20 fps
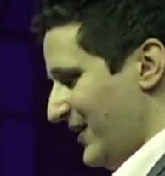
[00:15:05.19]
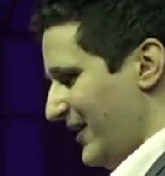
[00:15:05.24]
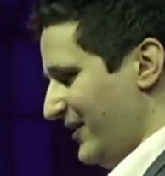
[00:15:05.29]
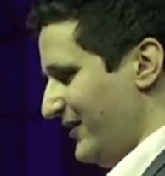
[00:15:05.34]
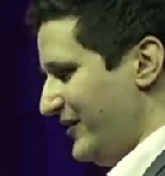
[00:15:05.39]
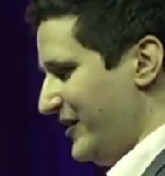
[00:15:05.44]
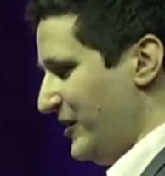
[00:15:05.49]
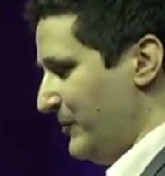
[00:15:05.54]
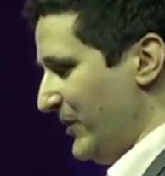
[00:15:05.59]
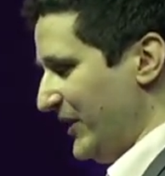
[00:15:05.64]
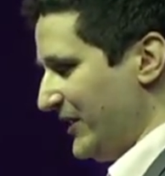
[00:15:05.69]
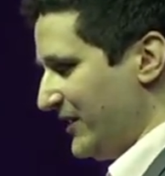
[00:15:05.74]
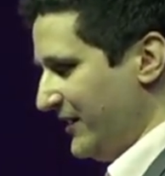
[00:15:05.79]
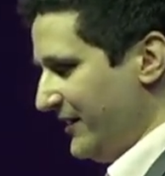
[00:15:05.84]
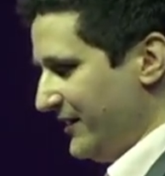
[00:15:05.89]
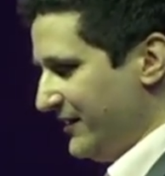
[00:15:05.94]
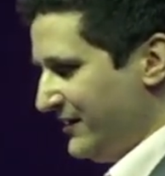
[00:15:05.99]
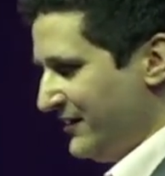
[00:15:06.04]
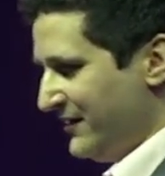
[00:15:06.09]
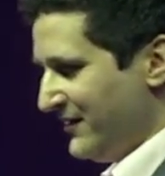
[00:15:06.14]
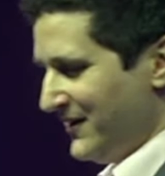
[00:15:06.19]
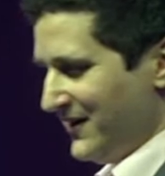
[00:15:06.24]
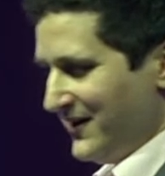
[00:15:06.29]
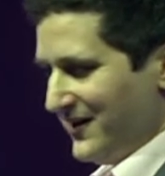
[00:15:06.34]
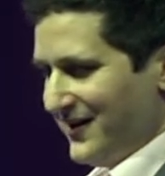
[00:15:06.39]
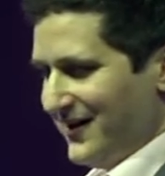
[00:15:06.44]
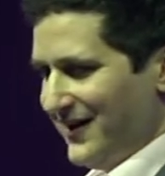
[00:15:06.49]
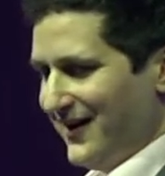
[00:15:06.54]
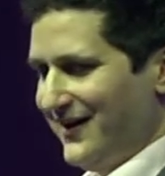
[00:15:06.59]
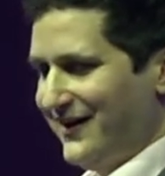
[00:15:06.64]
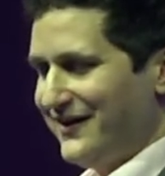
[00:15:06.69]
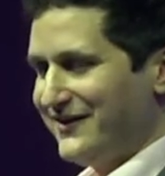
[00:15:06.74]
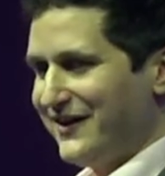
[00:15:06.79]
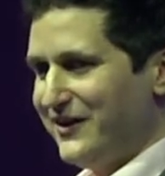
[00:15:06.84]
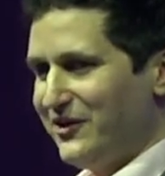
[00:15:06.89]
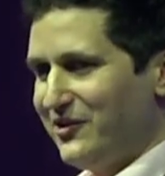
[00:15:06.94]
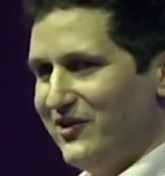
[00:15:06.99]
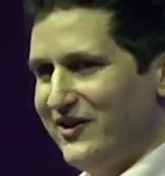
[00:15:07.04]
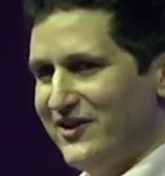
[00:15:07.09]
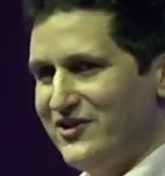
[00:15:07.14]
And typically,
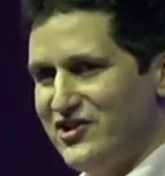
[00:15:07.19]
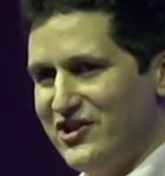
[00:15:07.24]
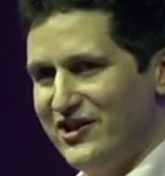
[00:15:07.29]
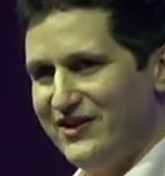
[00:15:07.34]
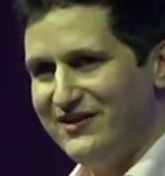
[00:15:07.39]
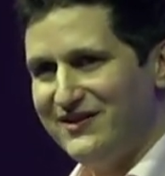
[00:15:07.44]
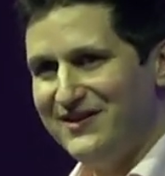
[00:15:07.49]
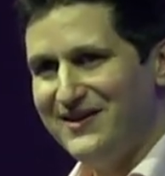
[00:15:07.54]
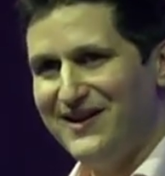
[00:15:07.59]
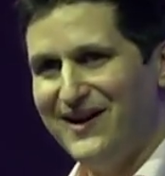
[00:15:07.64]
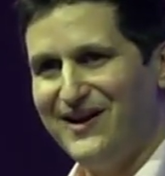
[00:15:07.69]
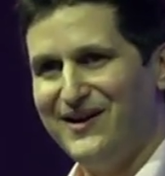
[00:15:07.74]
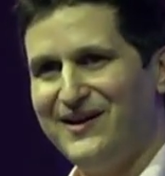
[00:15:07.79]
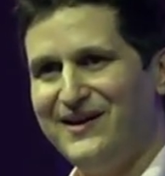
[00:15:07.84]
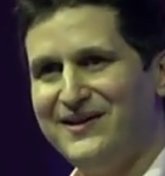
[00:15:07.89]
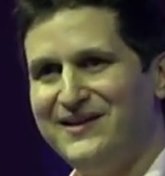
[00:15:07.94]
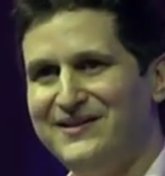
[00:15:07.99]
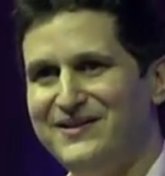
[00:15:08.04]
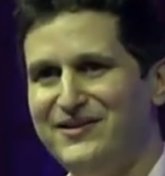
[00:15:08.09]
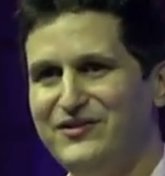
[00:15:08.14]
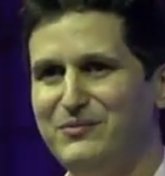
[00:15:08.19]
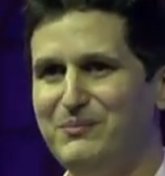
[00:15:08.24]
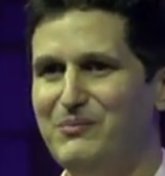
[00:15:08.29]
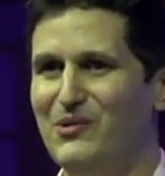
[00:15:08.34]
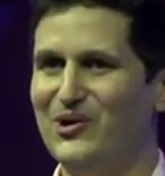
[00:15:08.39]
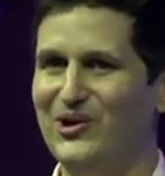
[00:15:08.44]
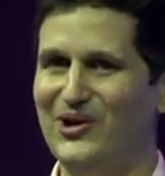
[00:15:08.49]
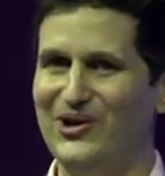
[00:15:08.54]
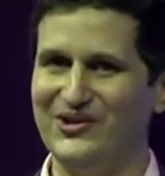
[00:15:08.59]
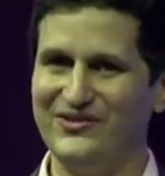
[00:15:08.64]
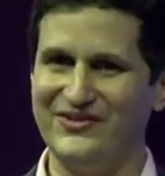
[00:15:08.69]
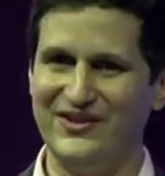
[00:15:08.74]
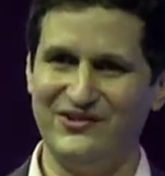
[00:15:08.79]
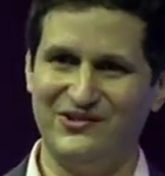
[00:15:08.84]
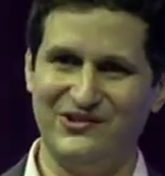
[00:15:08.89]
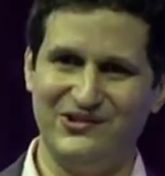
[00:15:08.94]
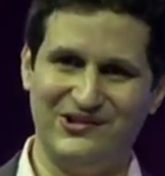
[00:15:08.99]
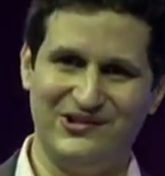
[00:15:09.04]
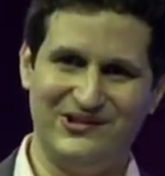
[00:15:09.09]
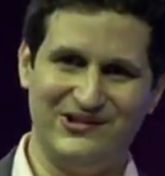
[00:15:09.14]
electrical engines are smaller
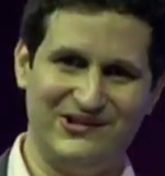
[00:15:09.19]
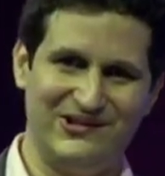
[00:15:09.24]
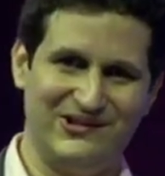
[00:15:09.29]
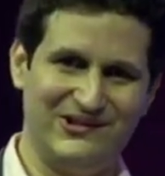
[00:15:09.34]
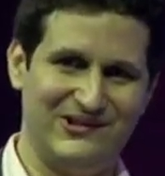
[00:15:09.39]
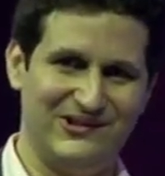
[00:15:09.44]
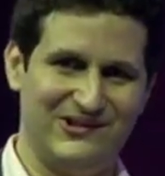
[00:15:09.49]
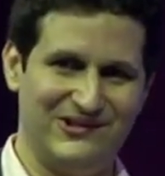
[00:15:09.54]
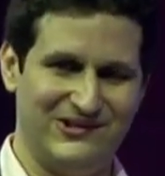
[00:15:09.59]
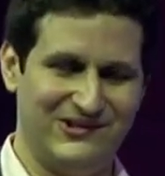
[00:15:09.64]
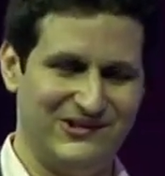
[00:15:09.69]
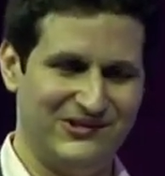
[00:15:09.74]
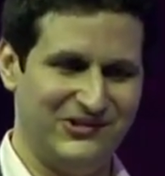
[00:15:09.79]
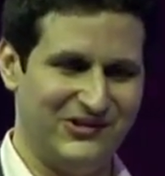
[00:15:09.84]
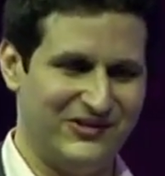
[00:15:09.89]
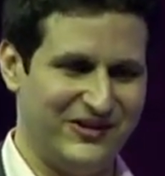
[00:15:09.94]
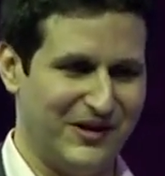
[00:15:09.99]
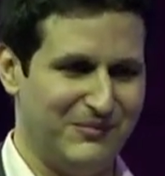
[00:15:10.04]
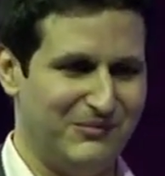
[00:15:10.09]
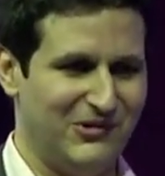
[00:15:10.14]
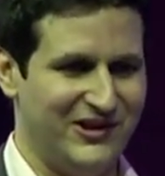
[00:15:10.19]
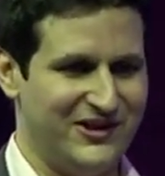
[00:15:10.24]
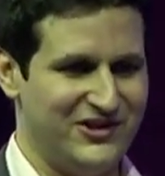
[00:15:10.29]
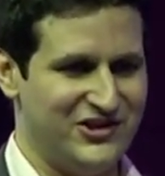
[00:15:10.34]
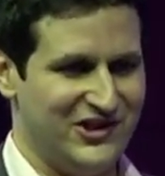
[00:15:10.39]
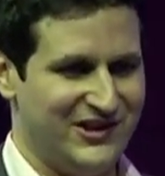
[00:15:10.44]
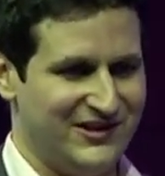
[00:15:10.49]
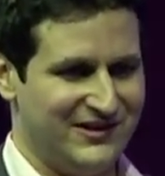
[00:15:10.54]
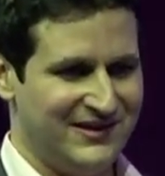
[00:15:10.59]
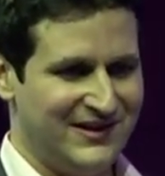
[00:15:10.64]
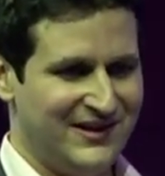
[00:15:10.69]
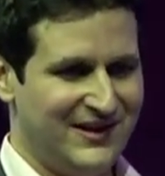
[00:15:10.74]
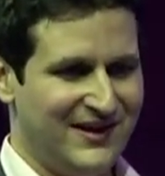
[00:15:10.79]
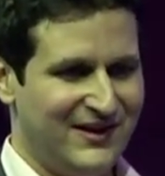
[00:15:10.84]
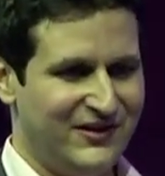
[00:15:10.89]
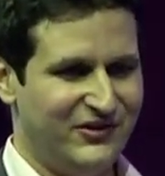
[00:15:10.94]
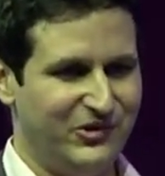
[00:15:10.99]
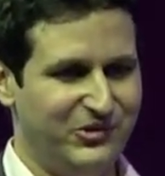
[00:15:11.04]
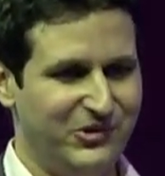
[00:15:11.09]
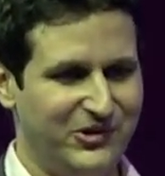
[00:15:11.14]
than the, the thermal engine.
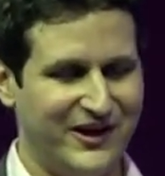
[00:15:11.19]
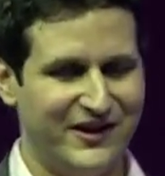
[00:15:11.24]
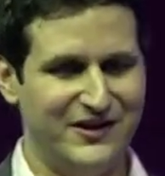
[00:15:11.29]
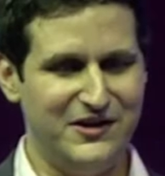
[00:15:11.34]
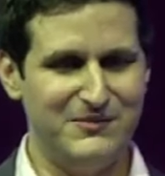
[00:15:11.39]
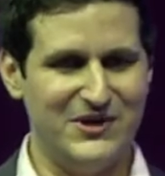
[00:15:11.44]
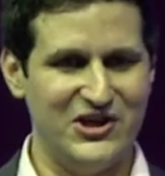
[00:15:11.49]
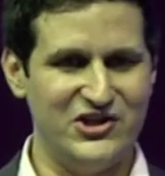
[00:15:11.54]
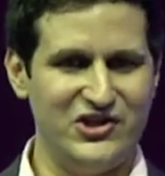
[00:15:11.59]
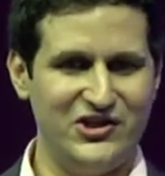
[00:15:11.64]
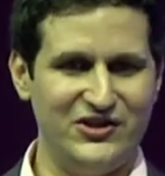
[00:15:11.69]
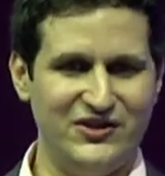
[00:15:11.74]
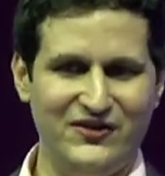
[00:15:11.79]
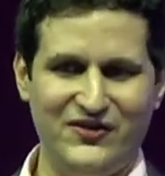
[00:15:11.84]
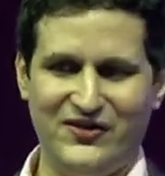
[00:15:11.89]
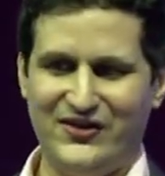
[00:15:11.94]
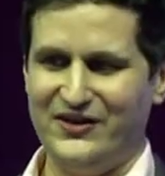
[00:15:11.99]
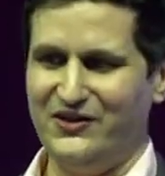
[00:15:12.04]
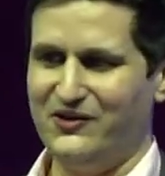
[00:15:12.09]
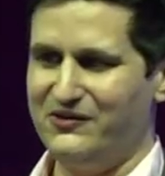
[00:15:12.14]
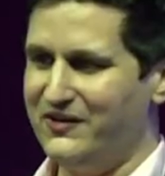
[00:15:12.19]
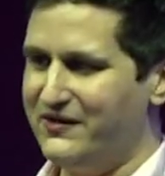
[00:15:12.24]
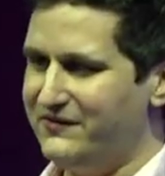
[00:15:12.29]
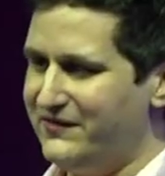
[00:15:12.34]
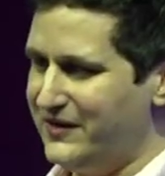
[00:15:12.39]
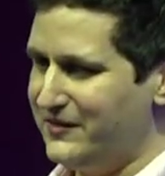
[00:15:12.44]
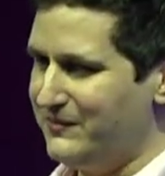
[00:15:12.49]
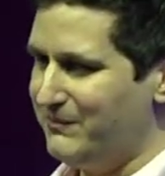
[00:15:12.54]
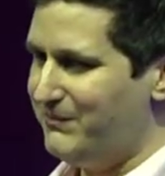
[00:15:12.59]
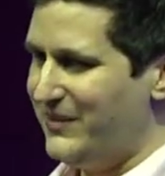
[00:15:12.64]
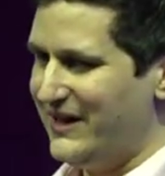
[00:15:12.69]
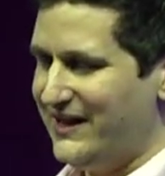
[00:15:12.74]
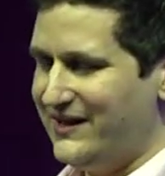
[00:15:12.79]
So you can imagine instead of having